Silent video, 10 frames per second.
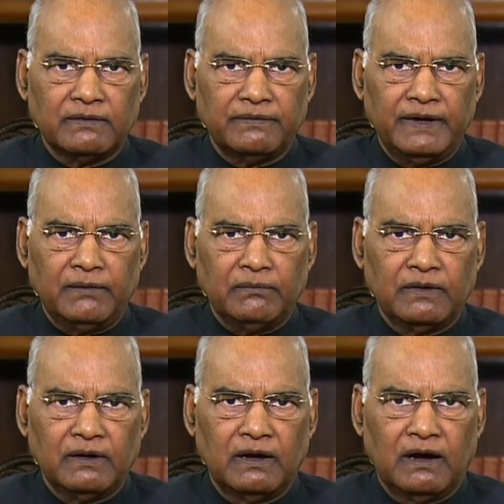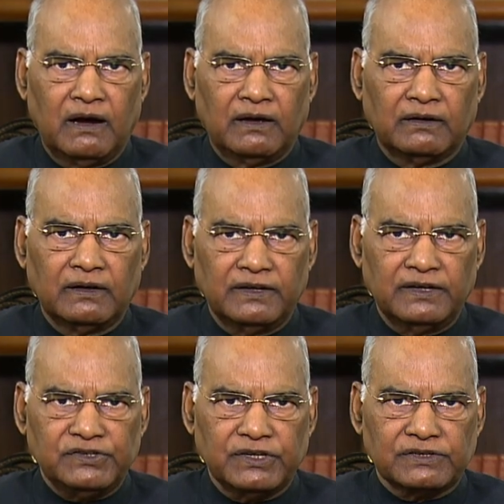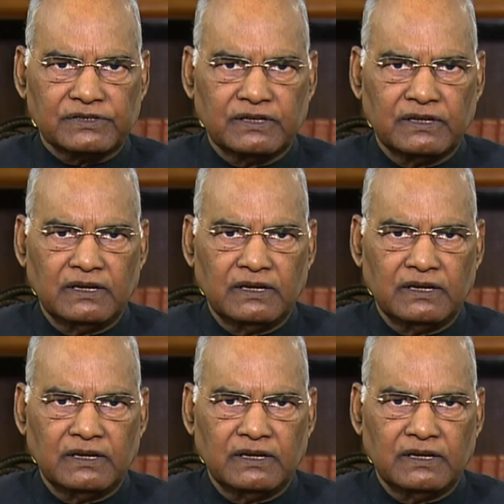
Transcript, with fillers: fame, or riches.